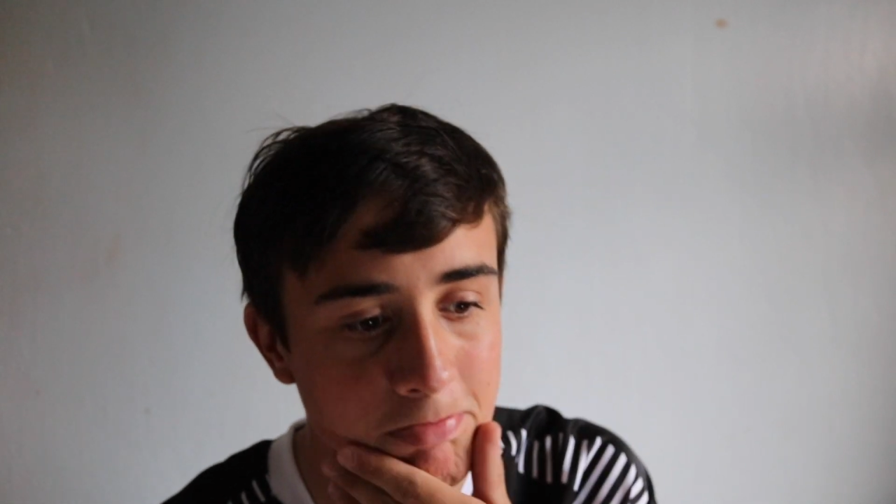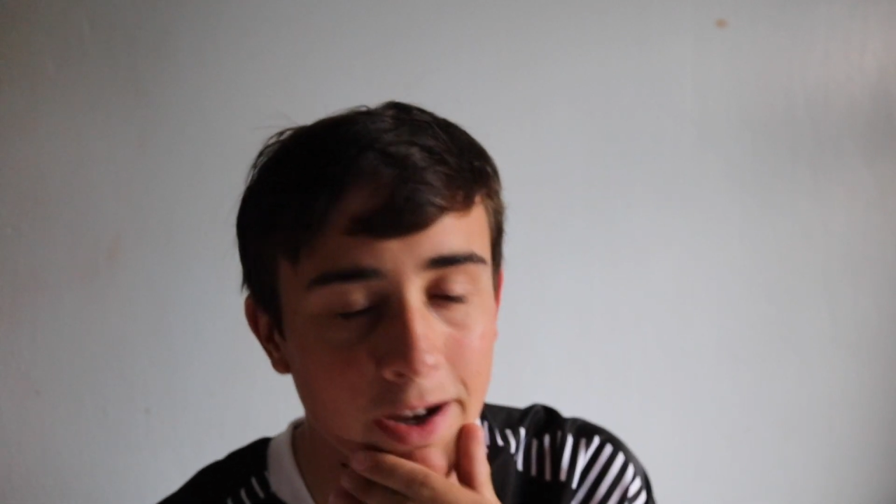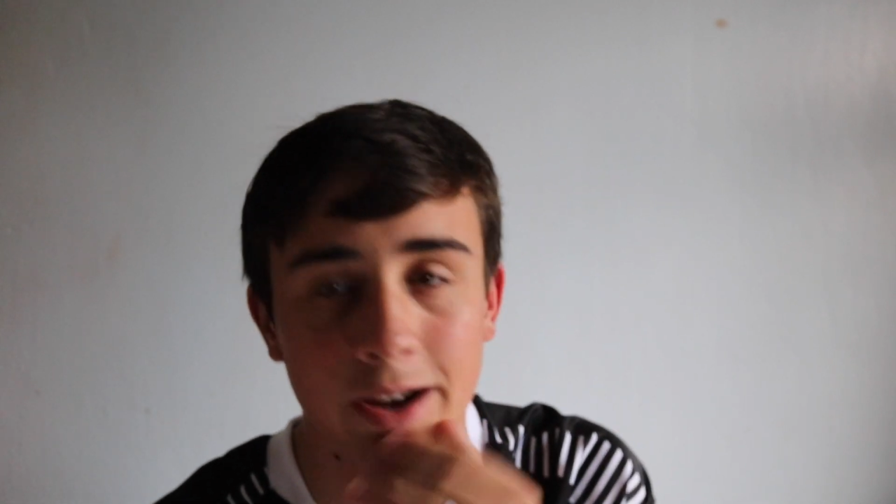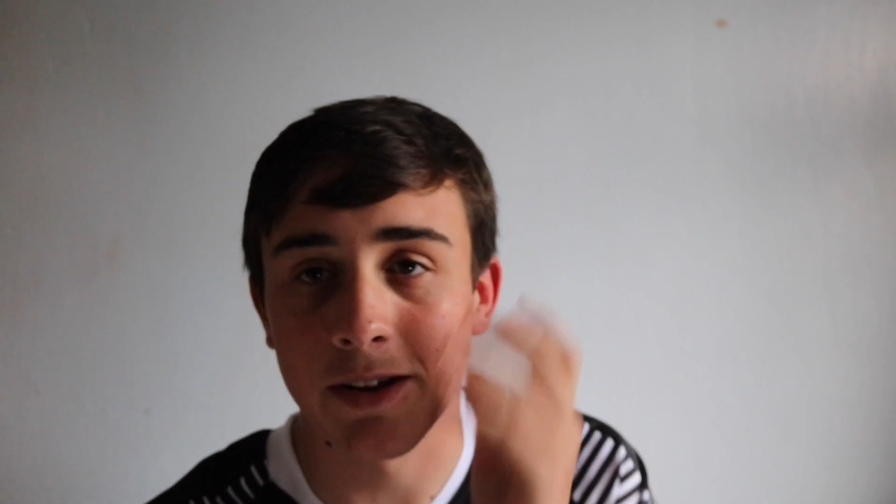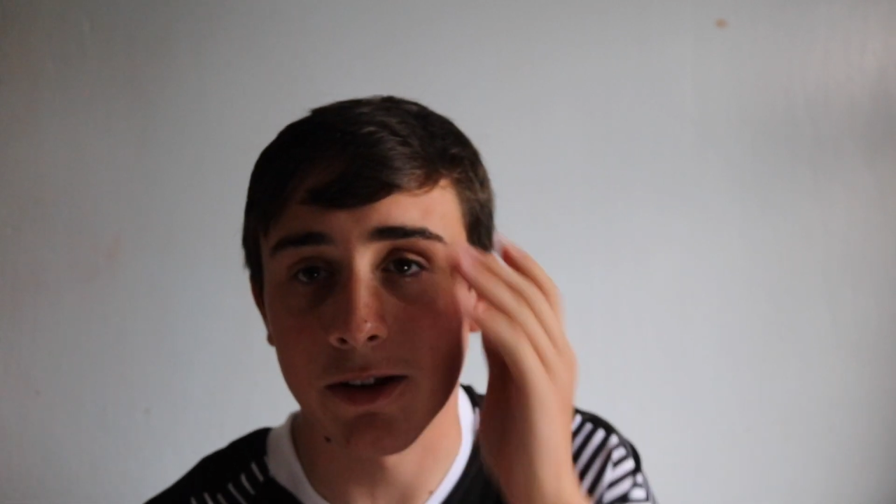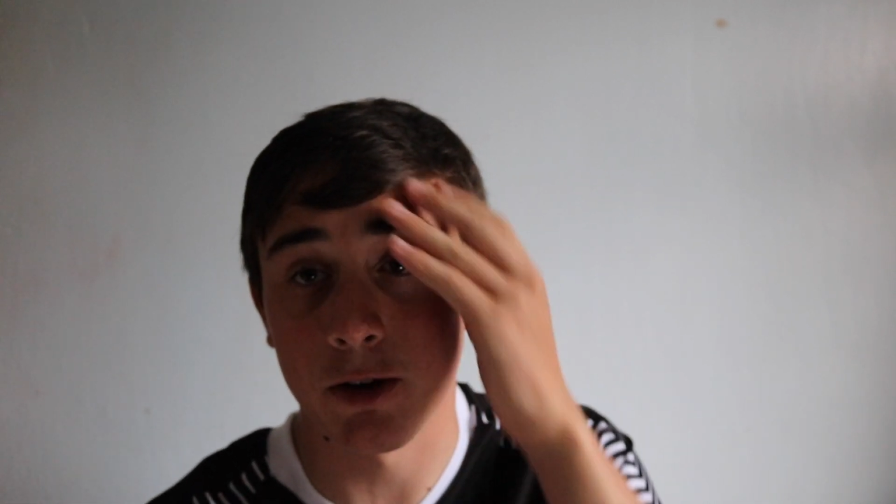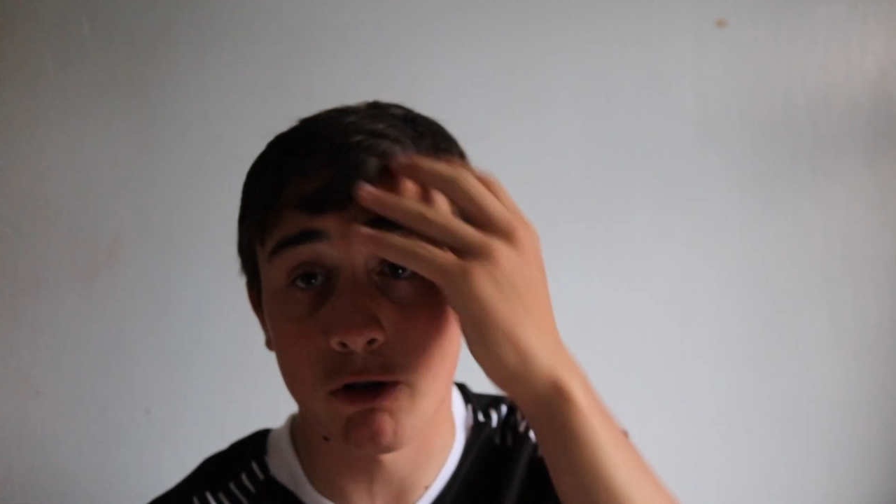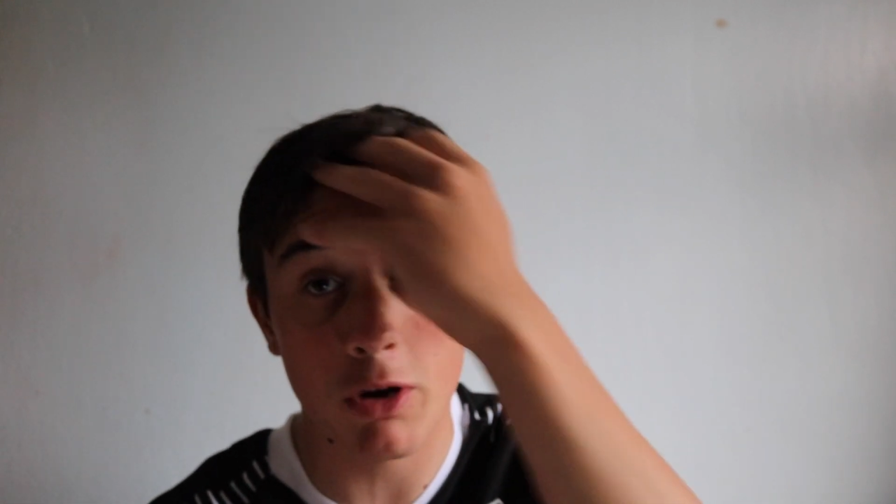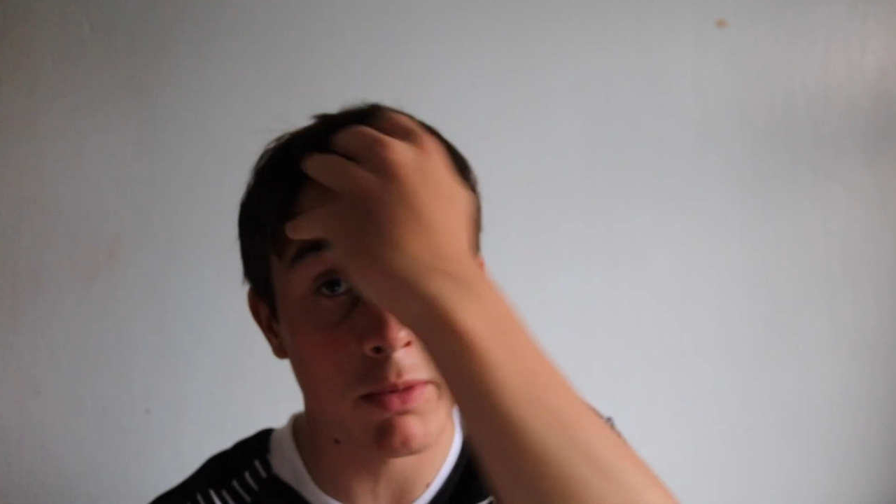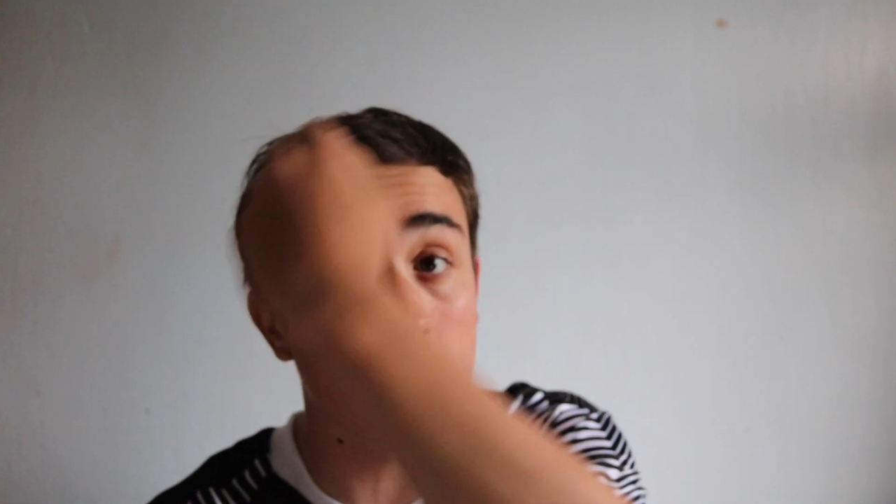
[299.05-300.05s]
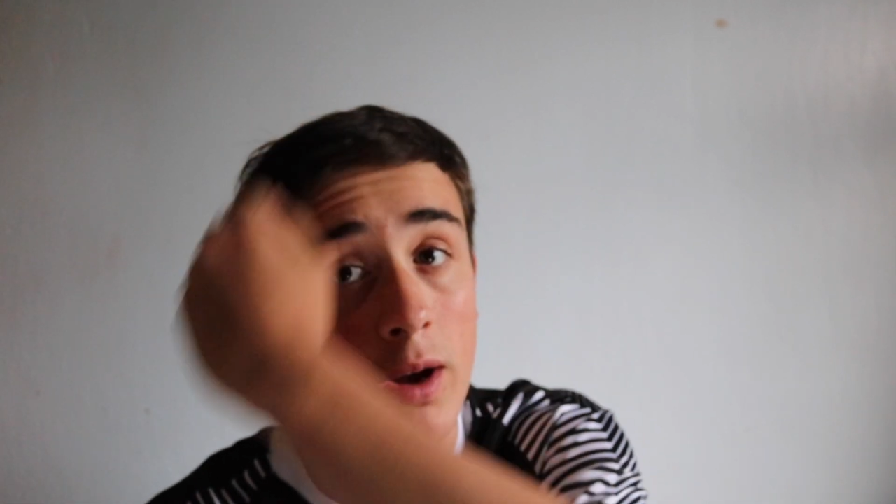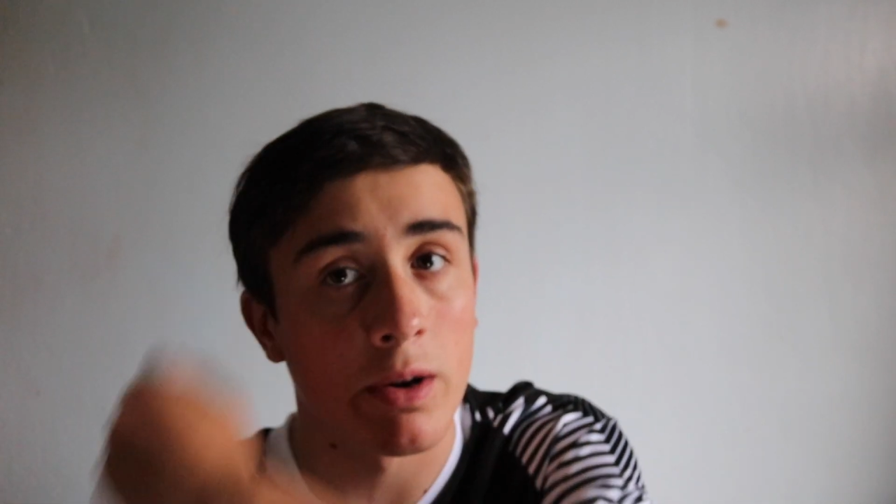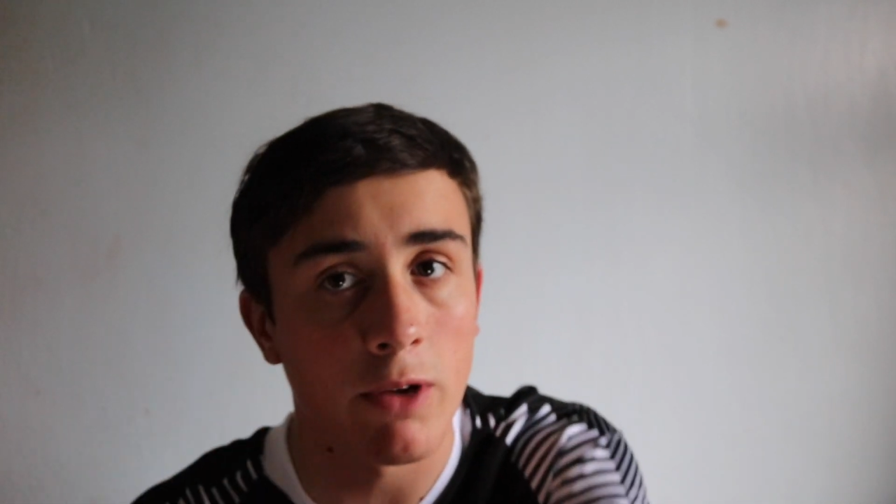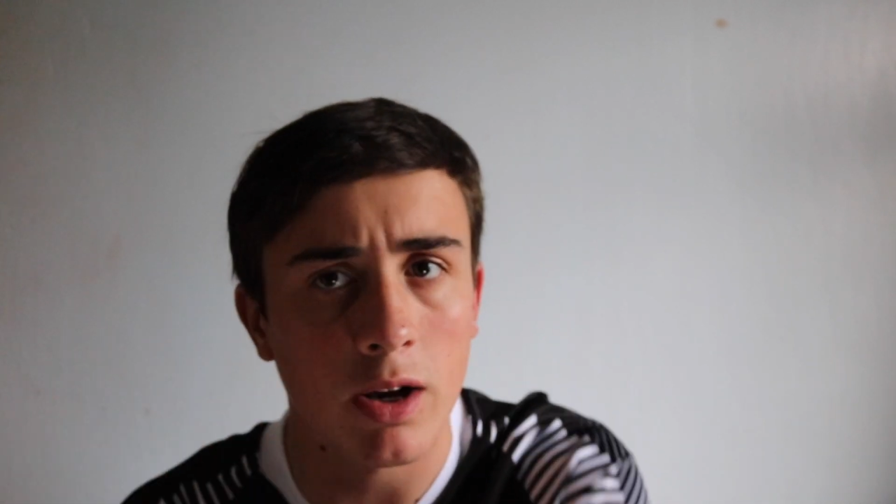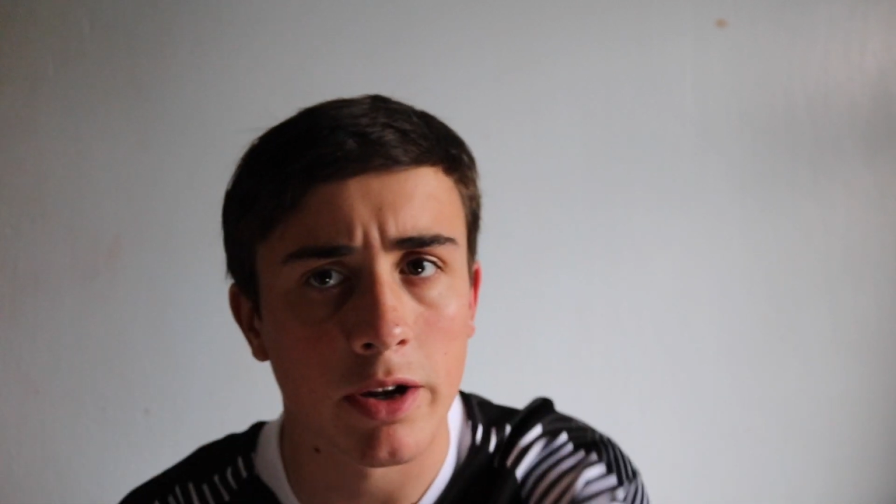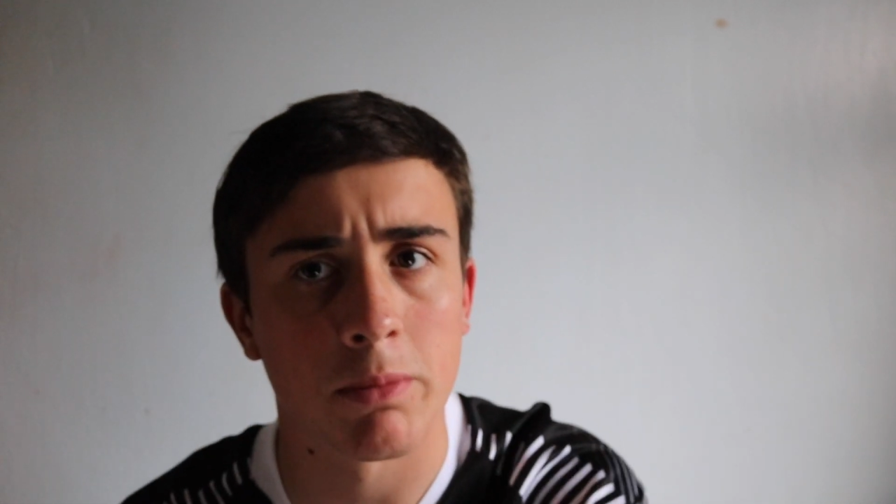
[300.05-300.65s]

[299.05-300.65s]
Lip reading: bit. It's grew on me quite quickly,